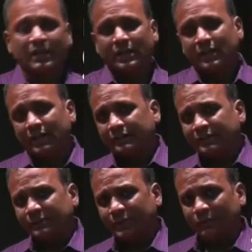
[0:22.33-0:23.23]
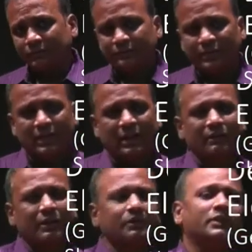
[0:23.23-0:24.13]
In this video, I will
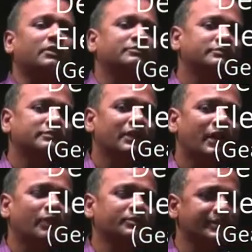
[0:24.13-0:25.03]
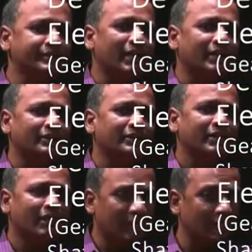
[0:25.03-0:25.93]
let you know how to design
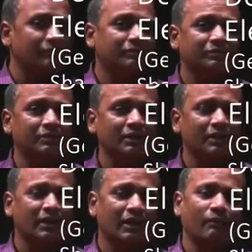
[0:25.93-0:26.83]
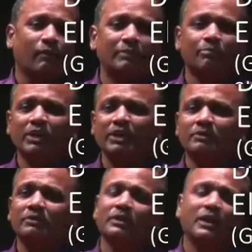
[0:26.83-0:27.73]
if a one pulley
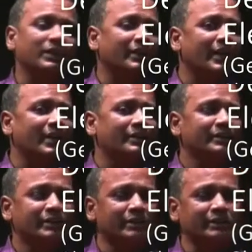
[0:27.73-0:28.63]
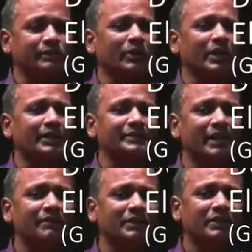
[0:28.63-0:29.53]
and a gear is loaded on a
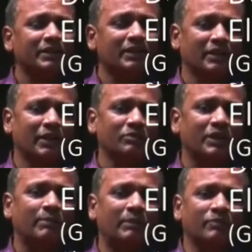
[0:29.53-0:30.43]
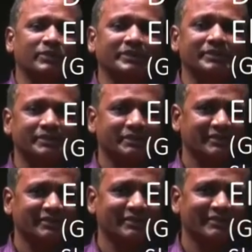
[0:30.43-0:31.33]
shaft and how to come up with this.
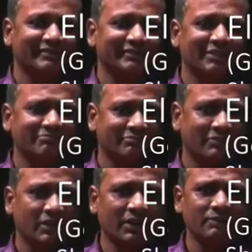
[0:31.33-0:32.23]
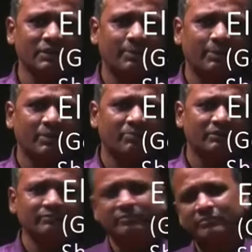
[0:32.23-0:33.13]
Right? Ready with the paper pen?
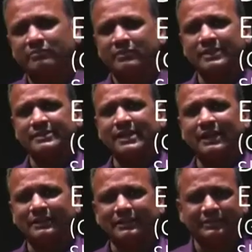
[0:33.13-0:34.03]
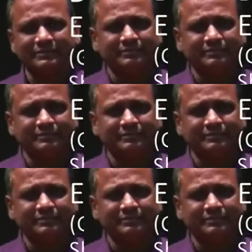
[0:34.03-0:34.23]
Let's start it.